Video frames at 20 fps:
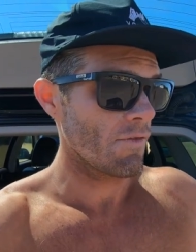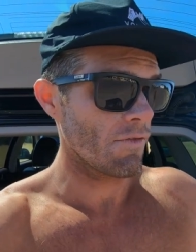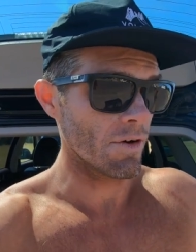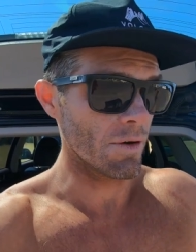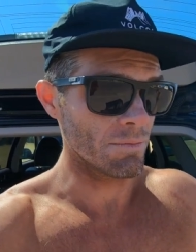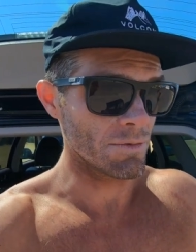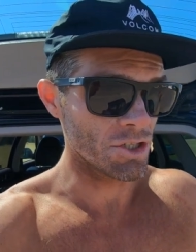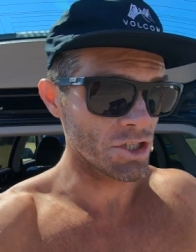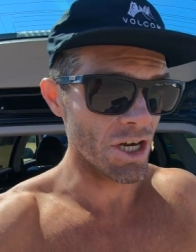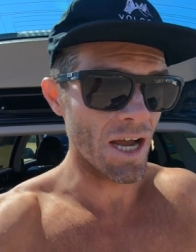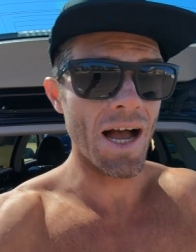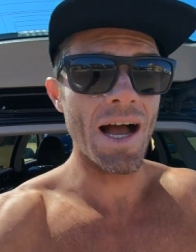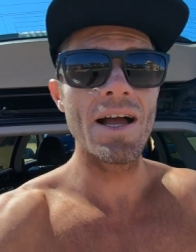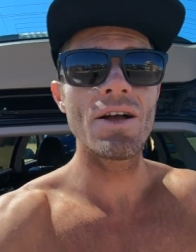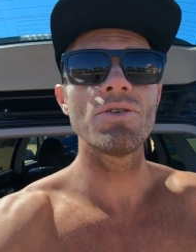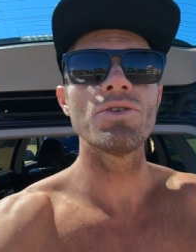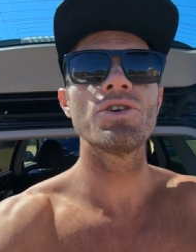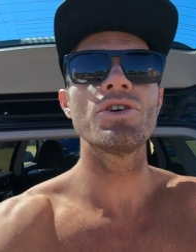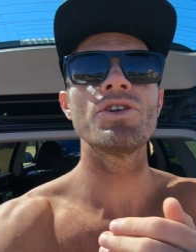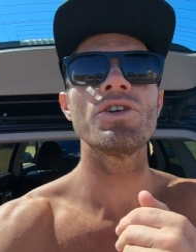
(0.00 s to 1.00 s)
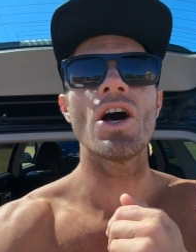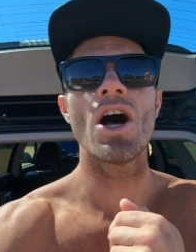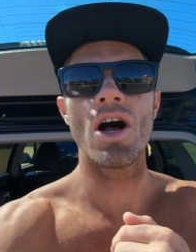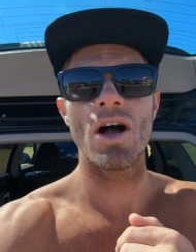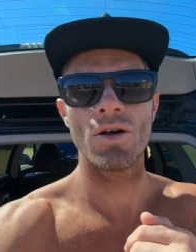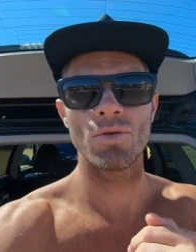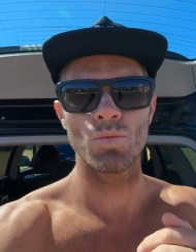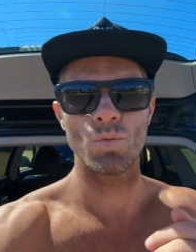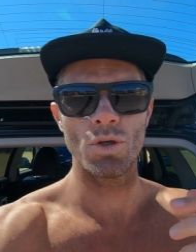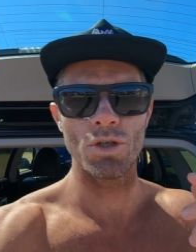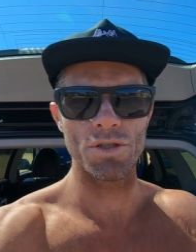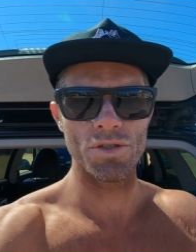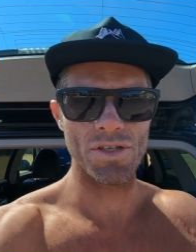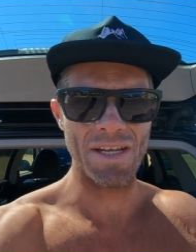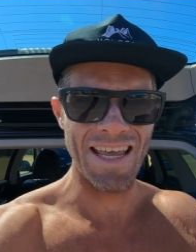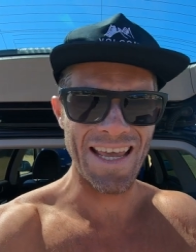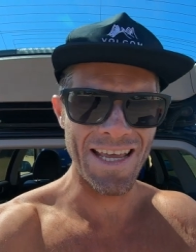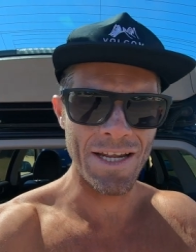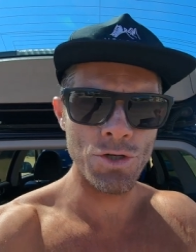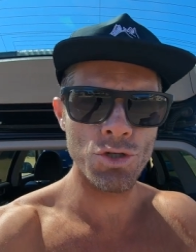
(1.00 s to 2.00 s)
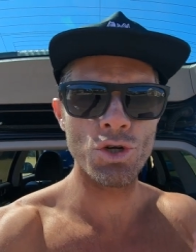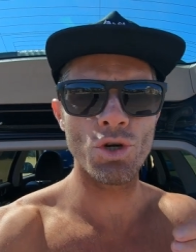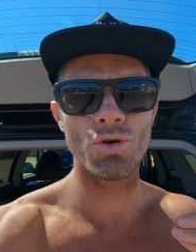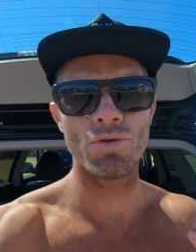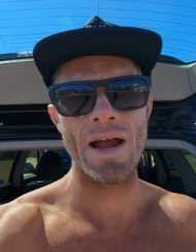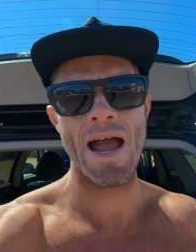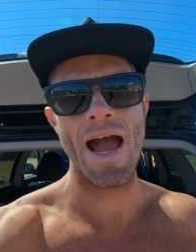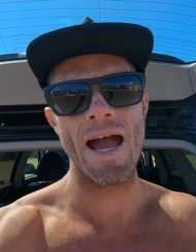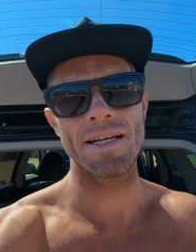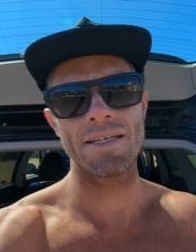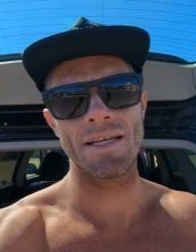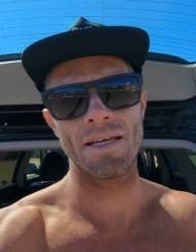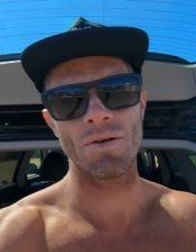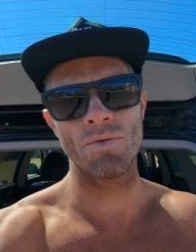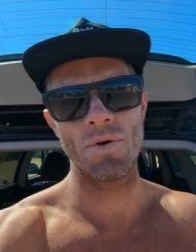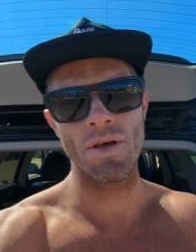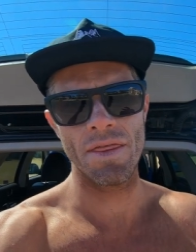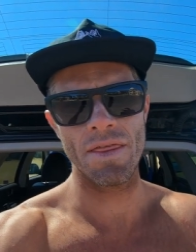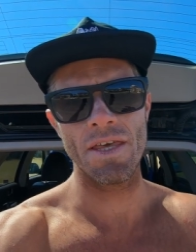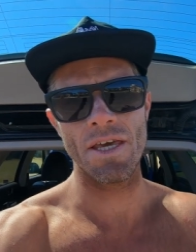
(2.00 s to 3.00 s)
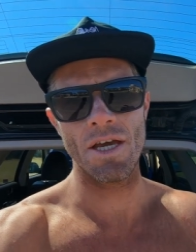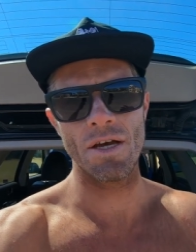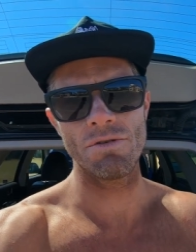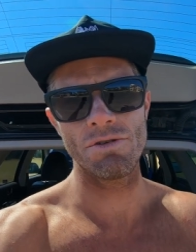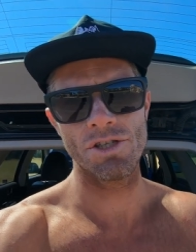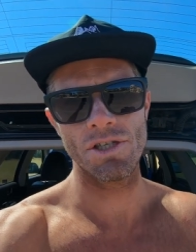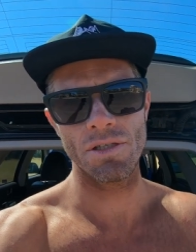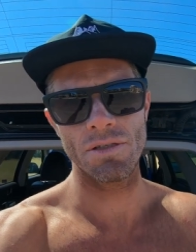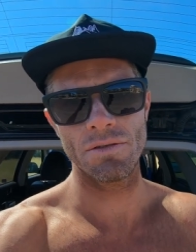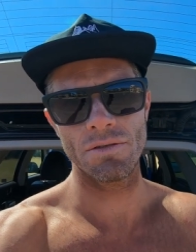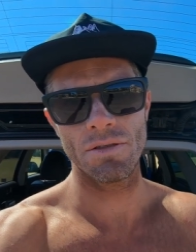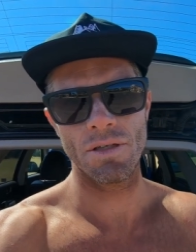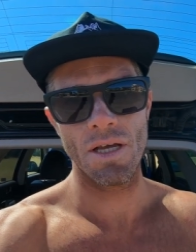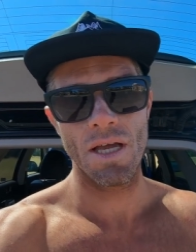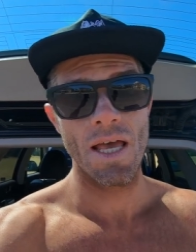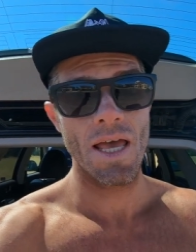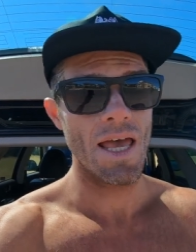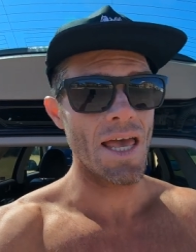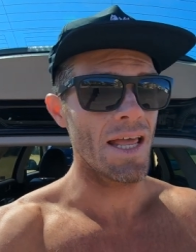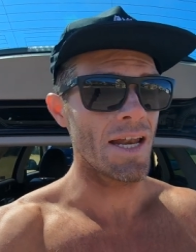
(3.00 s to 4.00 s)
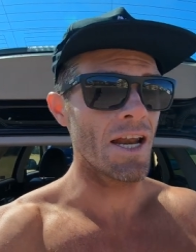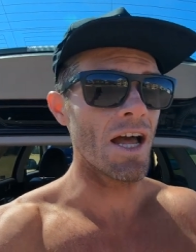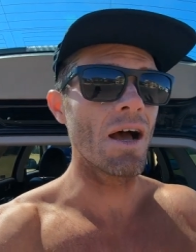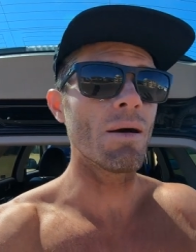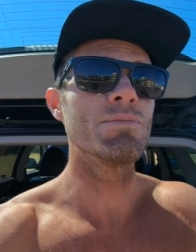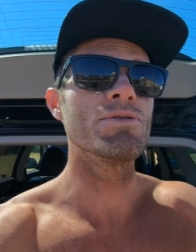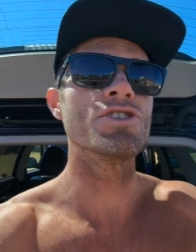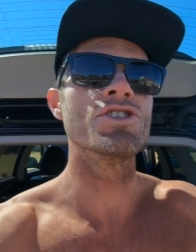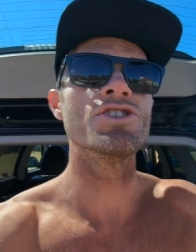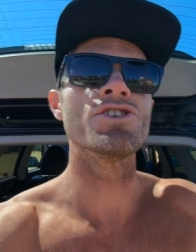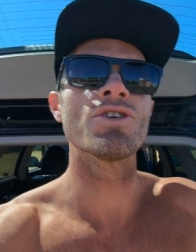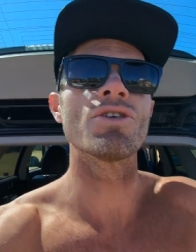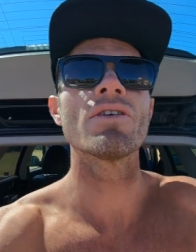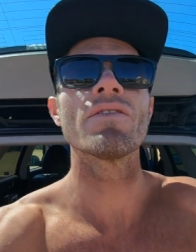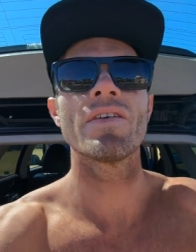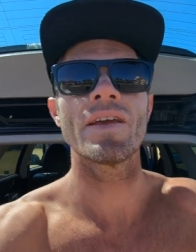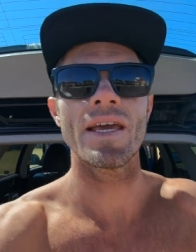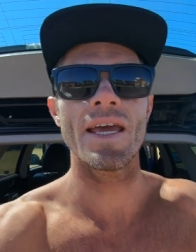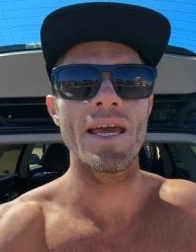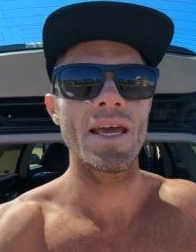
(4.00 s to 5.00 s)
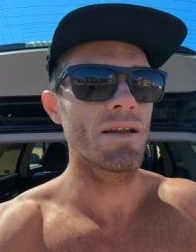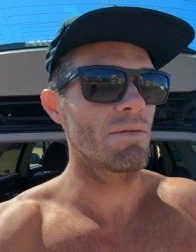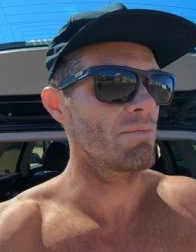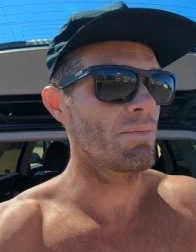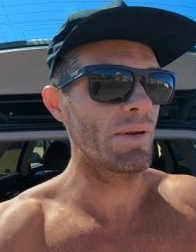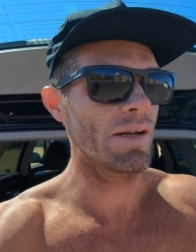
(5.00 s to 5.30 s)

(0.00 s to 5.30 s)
from childhood onwards interacting with the ocean and observing it.